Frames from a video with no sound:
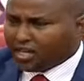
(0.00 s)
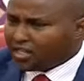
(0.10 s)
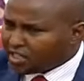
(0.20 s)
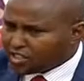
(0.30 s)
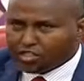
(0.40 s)

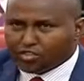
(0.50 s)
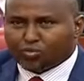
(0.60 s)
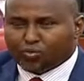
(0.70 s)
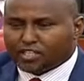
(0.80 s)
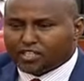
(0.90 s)
and this is
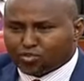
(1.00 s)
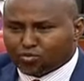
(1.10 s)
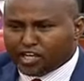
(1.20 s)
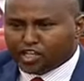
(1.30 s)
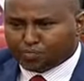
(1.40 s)
not what the
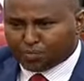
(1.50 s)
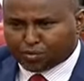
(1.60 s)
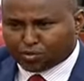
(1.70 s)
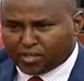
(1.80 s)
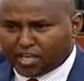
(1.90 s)
Suna East
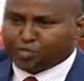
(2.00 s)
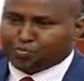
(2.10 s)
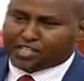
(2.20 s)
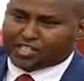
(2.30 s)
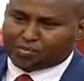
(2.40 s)
people today
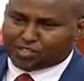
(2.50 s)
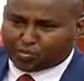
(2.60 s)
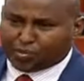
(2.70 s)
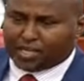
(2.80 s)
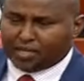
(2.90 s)
expected,
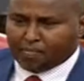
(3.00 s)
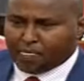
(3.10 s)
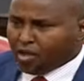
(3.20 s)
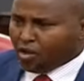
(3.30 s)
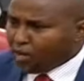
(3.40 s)
Mr. Speaker.
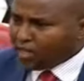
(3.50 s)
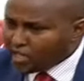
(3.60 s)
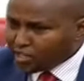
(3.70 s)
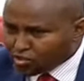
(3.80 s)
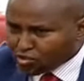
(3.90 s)
When
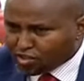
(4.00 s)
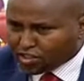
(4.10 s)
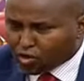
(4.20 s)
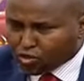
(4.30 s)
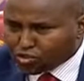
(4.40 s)
I saw
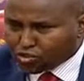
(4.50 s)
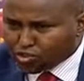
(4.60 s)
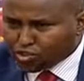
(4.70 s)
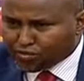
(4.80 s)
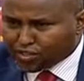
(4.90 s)
the
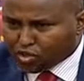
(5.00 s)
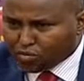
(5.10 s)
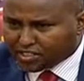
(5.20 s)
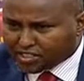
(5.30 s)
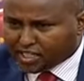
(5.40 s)
constitution of the
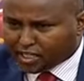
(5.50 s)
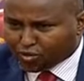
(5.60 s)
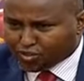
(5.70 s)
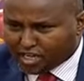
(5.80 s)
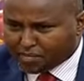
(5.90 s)
committee that
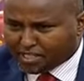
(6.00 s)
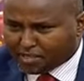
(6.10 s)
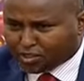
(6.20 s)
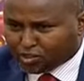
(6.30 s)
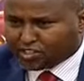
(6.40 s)
was done by
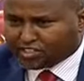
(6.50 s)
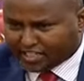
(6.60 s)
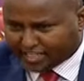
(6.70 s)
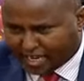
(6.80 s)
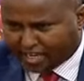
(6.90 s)
the majority
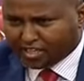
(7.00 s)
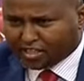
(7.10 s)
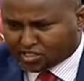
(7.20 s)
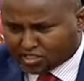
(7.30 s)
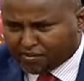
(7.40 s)
leader,
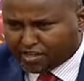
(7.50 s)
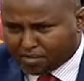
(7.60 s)
the